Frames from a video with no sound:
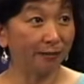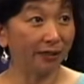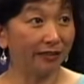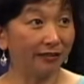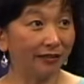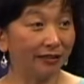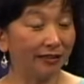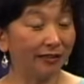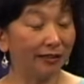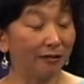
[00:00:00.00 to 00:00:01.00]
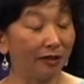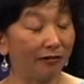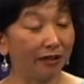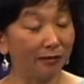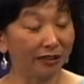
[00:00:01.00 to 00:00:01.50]
But um, I
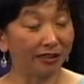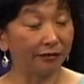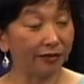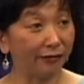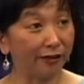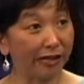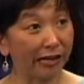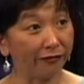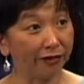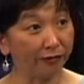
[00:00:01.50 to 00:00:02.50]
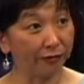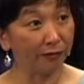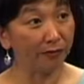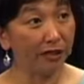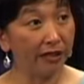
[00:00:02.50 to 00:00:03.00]
found myself in a recovery
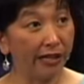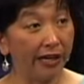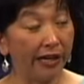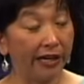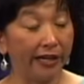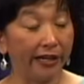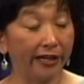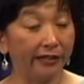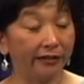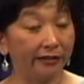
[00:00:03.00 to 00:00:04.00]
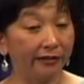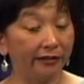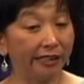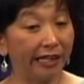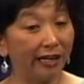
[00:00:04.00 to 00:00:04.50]
room
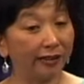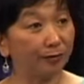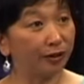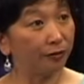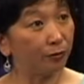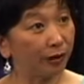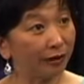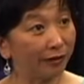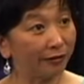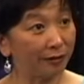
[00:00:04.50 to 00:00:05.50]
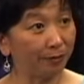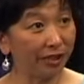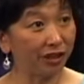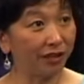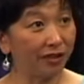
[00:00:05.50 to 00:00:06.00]
and they asked me to wheel out this
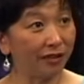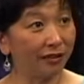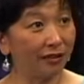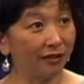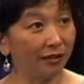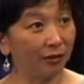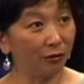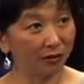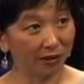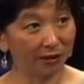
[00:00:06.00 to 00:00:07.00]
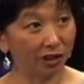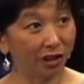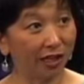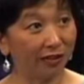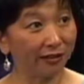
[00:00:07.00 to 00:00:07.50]
patient and I looked at her
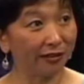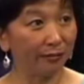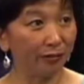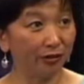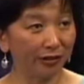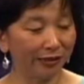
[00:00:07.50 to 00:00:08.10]
chart and it put